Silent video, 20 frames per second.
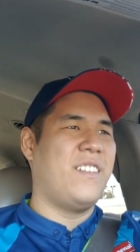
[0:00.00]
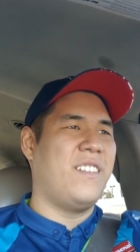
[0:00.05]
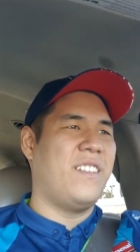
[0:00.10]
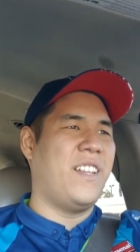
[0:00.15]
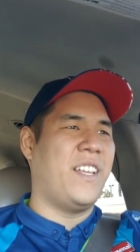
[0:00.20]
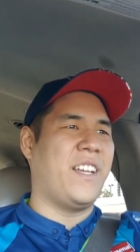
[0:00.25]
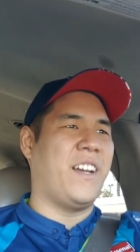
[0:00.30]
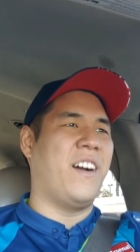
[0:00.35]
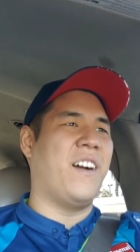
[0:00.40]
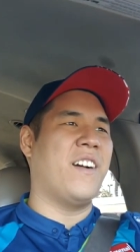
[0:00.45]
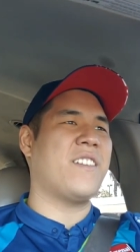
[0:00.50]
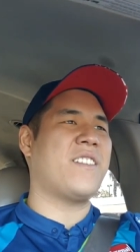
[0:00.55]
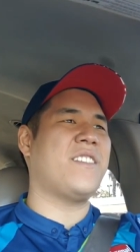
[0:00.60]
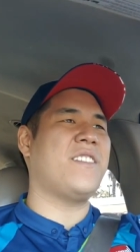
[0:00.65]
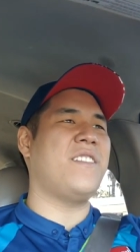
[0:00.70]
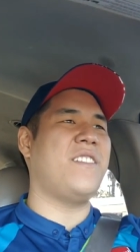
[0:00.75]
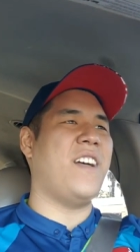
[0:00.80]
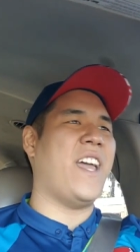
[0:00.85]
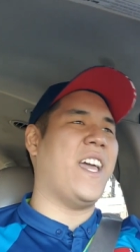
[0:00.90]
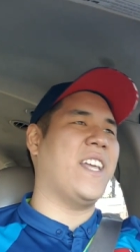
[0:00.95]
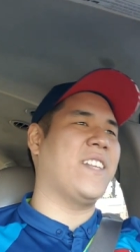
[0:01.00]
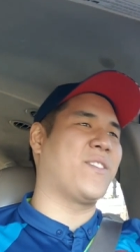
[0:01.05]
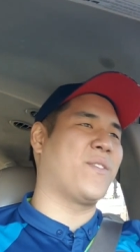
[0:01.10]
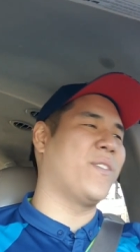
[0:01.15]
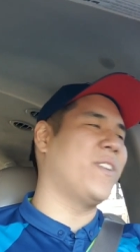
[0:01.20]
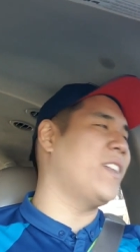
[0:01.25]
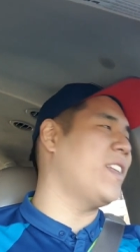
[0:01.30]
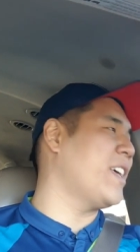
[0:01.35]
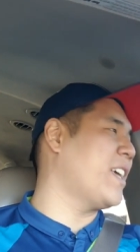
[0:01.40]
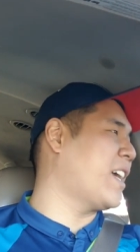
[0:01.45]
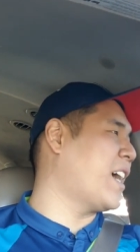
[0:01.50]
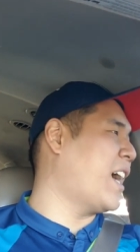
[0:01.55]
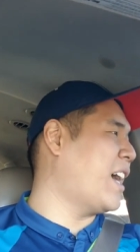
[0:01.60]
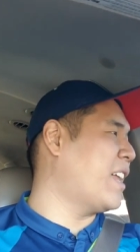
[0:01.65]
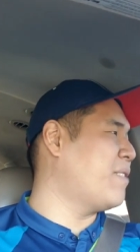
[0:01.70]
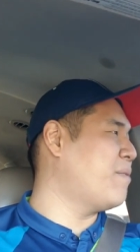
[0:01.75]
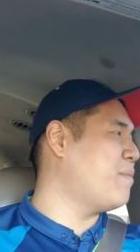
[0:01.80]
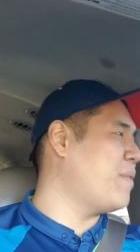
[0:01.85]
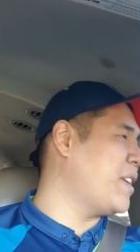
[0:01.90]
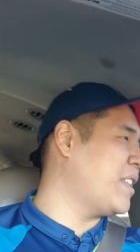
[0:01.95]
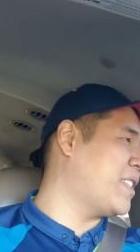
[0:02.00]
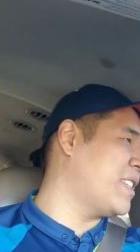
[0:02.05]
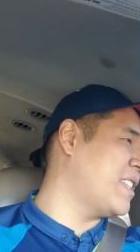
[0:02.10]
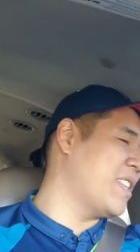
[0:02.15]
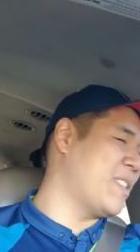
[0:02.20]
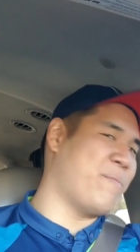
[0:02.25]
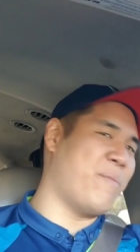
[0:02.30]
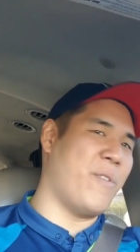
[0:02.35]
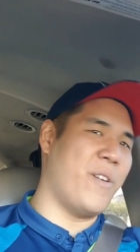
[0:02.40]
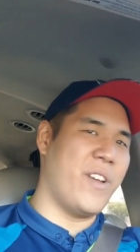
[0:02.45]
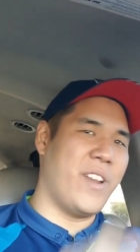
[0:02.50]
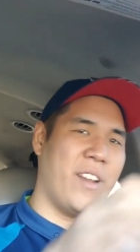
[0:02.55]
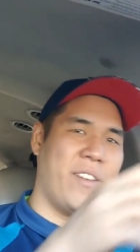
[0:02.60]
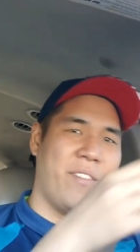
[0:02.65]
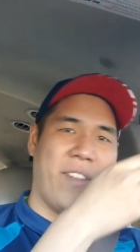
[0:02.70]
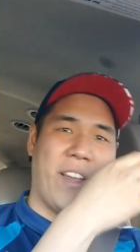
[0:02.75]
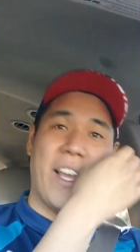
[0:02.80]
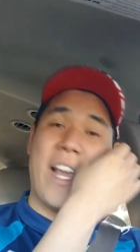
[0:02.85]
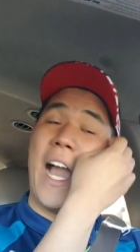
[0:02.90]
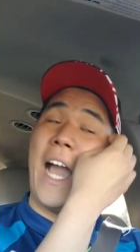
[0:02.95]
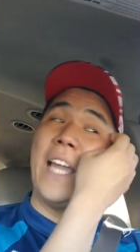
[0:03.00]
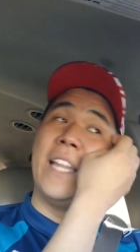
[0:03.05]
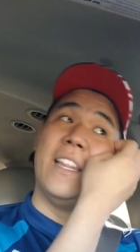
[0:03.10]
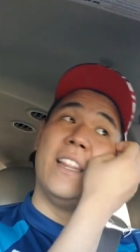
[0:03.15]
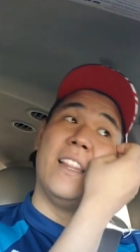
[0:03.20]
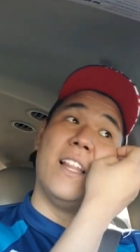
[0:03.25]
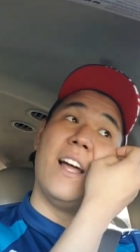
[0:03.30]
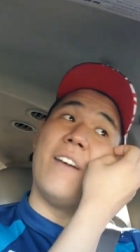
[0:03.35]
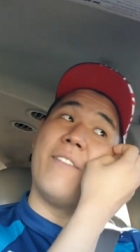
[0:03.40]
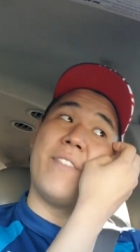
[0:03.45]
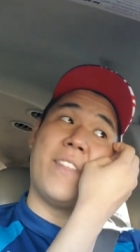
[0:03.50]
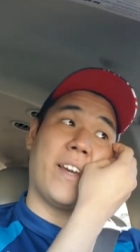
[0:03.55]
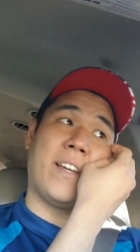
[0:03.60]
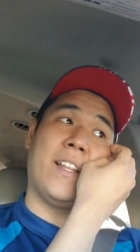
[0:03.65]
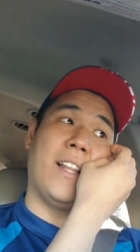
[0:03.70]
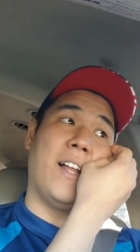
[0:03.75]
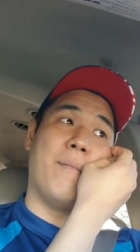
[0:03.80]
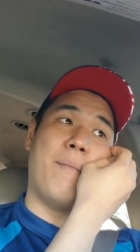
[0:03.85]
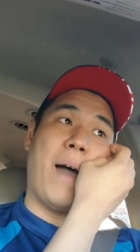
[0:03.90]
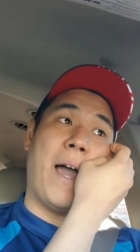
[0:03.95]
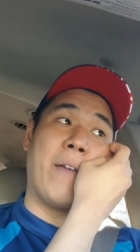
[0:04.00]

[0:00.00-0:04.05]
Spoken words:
Like, Arsenal has really gotten me to this point of, like, I love the club.